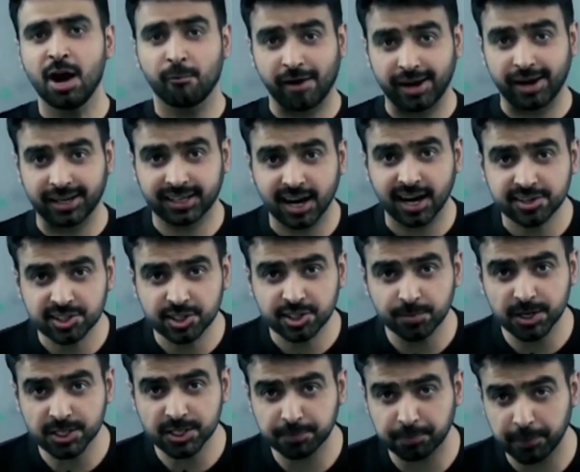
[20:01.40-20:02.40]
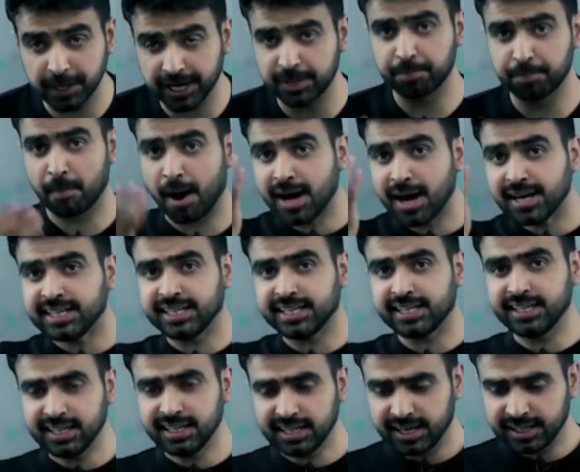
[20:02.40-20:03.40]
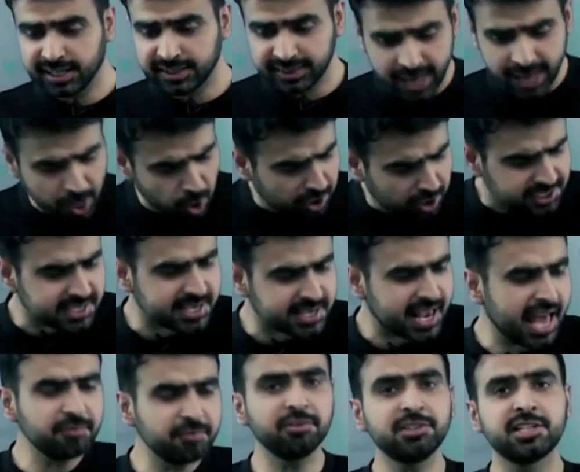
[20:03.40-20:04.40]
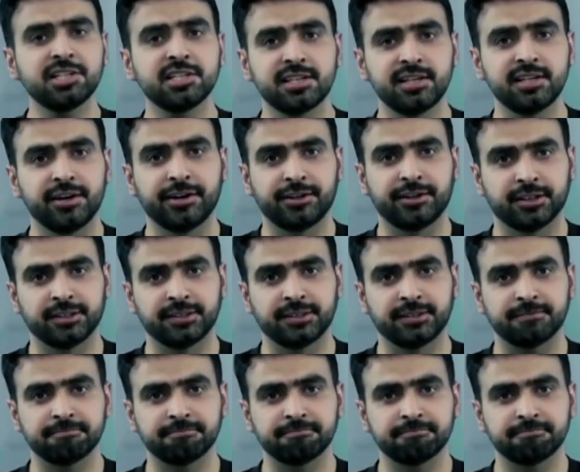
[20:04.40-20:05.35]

While customers paid money, they got sandwiches in return.